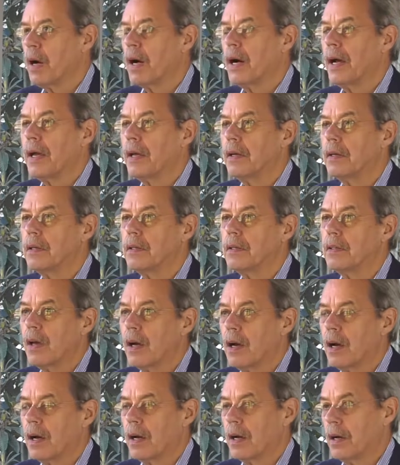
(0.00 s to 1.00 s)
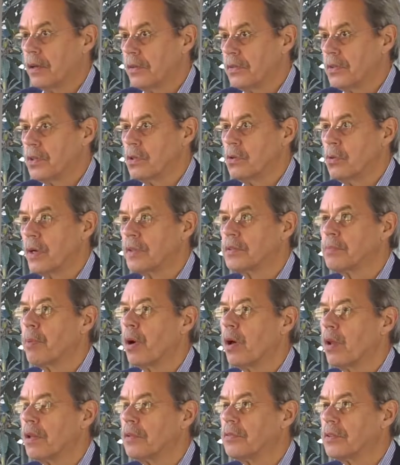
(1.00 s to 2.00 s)
by uh, the U.S.
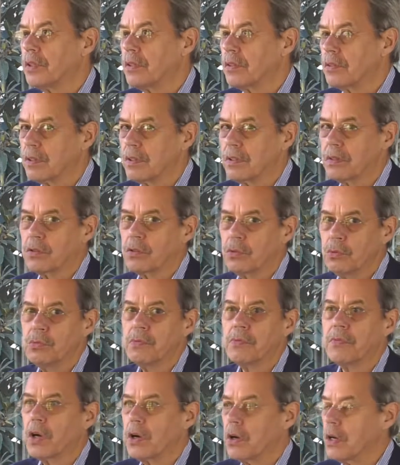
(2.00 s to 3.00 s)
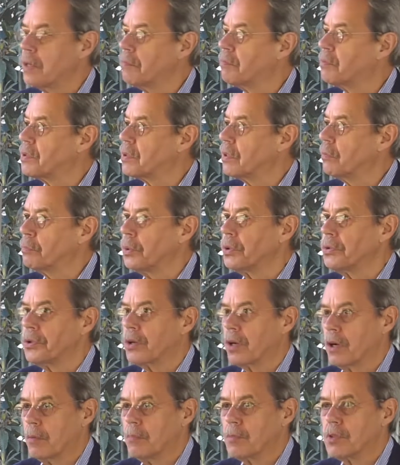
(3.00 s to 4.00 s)
policies in two very simple
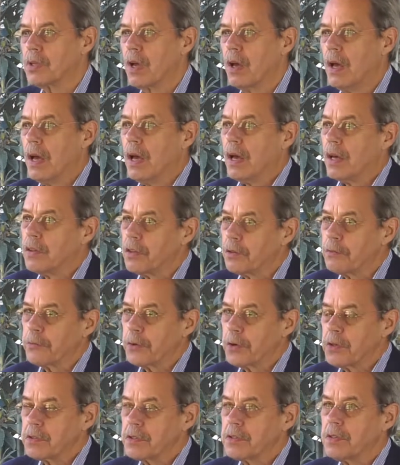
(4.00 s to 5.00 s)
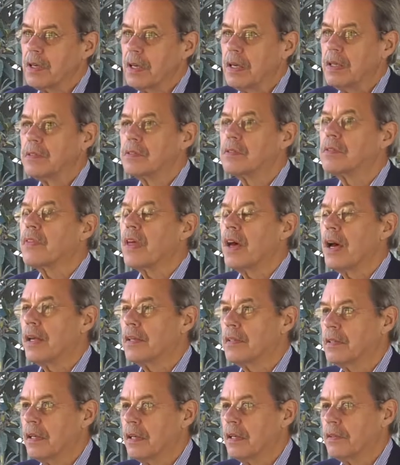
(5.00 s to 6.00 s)
terms. The first is
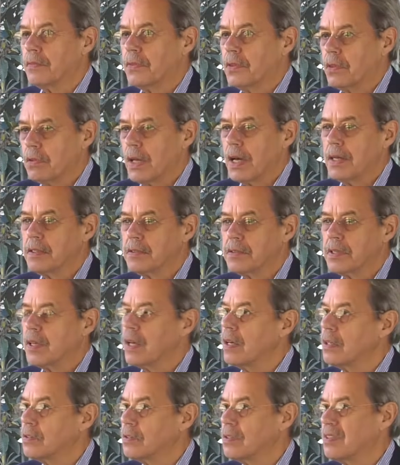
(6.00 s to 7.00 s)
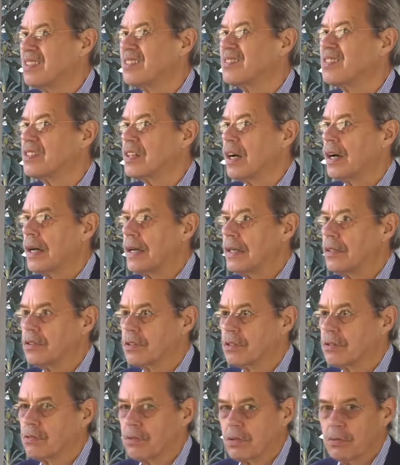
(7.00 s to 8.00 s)
that if the United States
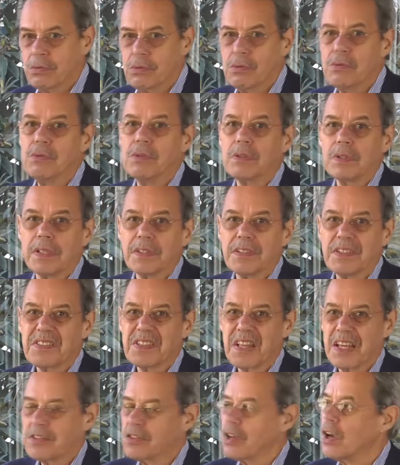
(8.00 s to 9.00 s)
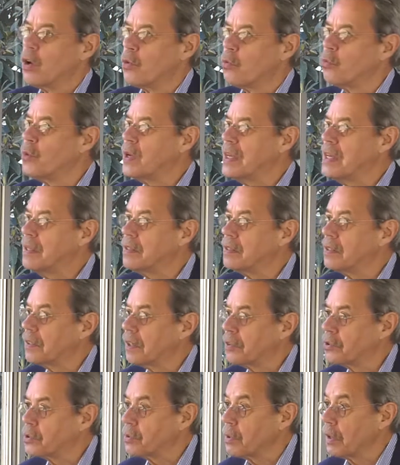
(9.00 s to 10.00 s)
decides to, in a sense,
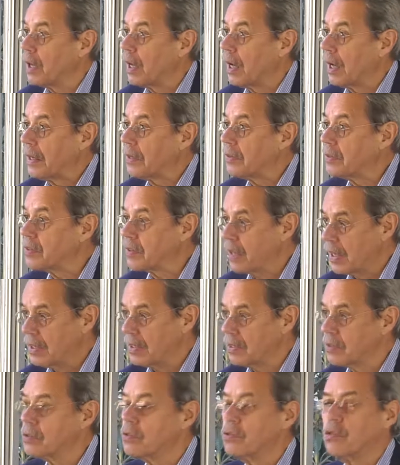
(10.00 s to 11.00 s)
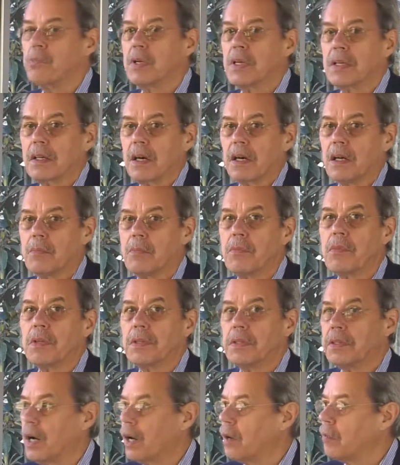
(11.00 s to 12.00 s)
reindustrialize, that is, to become the
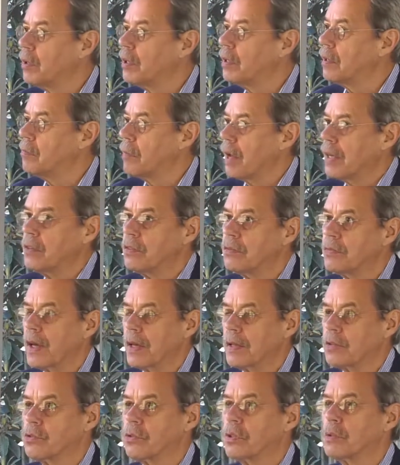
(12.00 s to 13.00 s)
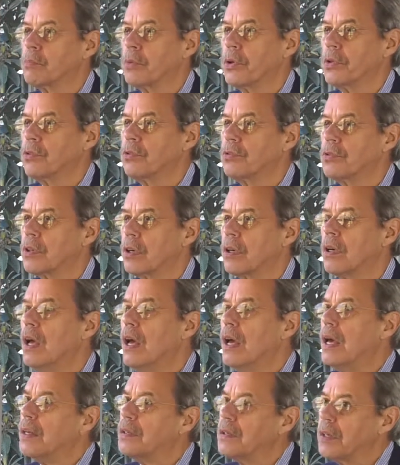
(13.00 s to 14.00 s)
dominant manufacturing producer,
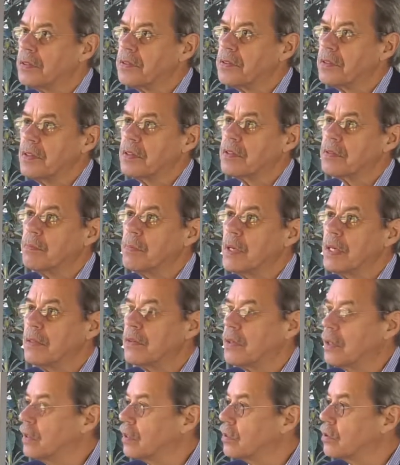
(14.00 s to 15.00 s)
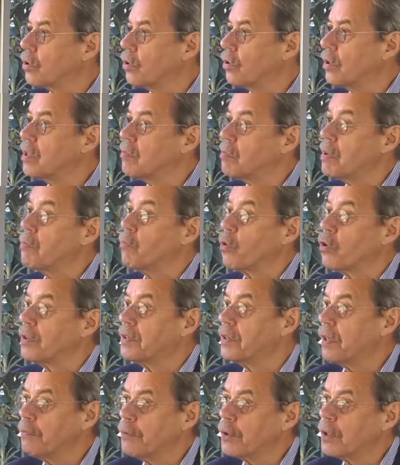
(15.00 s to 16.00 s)
does this mean that it's going to be more
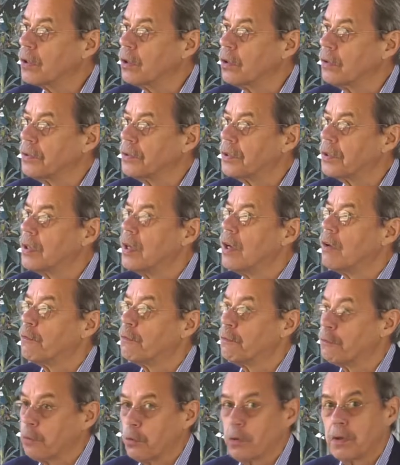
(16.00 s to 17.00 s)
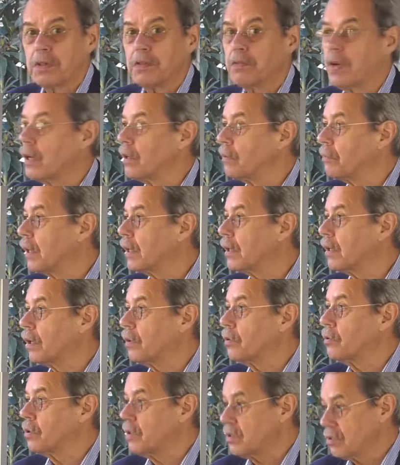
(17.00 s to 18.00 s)
difficult for developing
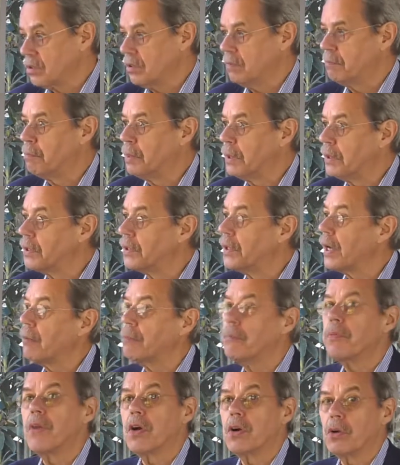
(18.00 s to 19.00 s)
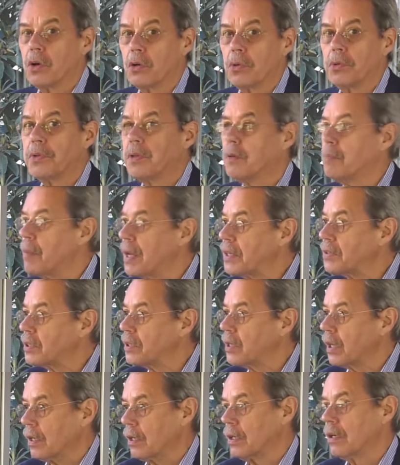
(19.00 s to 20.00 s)
countries to build up their own
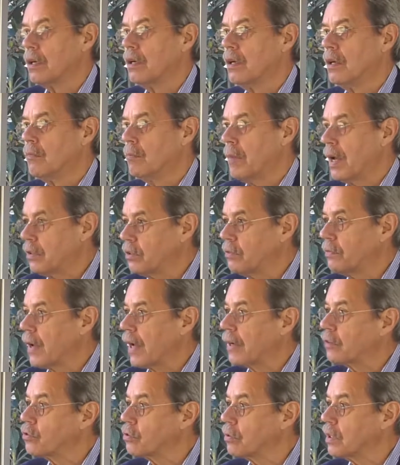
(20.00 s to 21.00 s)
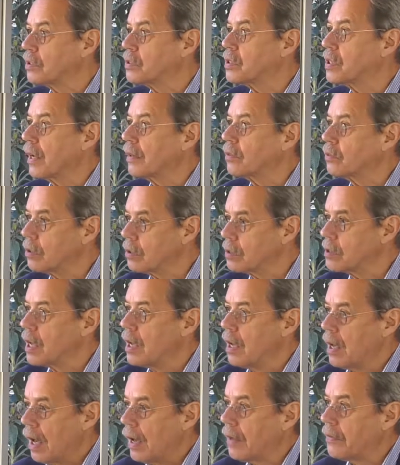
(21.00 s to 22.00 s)
domestic manufacturing sectors
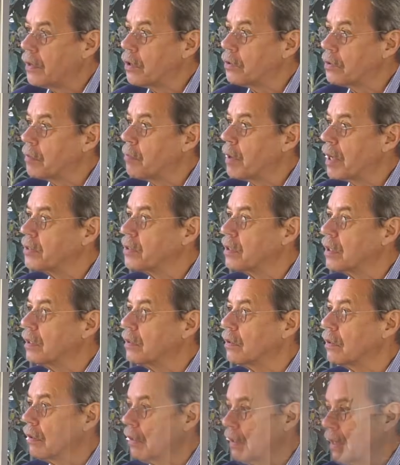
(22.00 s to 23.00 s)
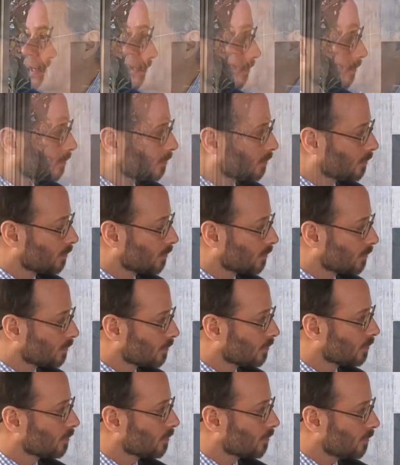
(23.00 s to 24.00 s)
and their domestic
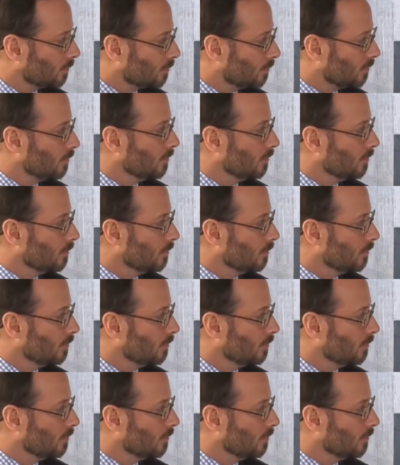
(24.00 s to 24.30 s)
industrialization.